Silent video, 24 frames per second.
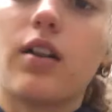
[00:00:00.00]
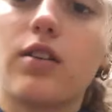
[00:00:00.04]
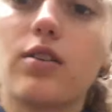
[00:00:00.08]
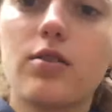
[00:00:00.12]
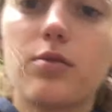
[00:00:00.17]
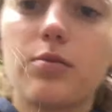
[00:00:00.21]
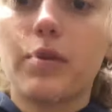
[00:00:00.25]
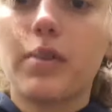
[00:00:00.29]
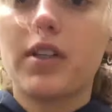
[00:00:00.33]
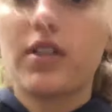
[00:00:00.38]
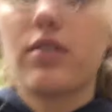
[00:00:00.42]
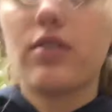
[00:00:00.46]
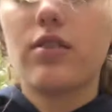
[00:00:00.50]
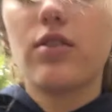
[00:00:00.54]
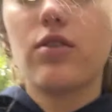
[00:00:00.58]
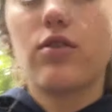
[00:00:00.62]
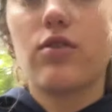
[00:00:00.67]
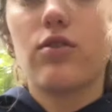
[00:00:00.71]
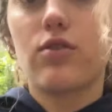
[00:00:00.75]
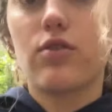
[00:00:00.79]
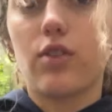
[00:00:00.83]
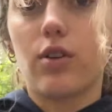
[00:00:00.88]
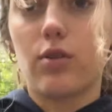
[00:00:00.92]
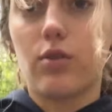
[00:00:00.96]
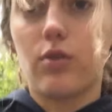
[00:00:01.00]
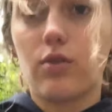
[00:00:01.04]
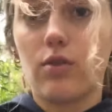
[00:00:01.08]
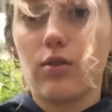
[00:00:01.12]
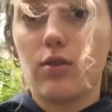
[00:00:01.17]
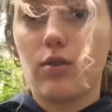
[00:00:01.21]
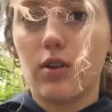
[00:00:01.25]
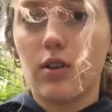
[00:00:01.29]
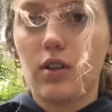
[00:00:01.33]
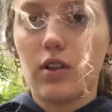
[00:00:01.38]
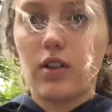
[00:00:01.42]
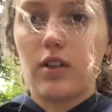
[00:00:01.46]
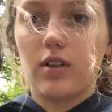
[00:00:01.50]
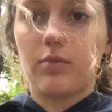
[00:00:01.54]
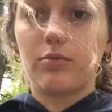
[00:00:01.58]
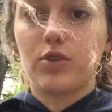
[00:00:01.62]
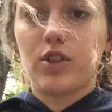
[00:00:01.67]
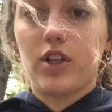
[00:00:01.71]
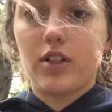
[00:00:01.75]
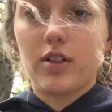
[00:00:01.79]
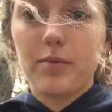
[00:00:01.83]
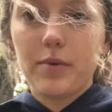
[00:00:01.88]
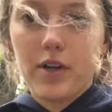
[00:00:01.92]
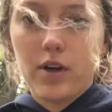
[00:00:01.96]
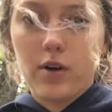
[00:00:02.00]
this place is so cool. I'm trying to be